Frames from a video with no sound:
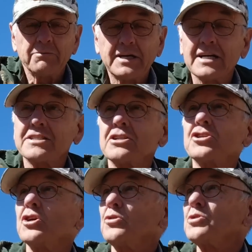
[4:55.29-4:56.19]
because it
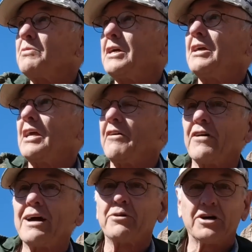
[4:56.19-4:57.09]
shows me
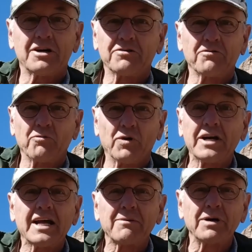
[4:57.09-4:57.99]
if I'm on
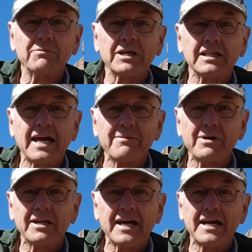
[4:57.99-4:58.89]
what kind of public
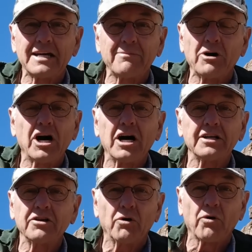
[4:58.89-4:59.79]
land I'm
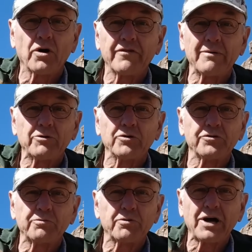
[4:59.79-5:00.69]
on, or if I'm going
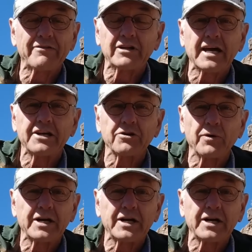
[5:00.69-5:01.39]
through private land or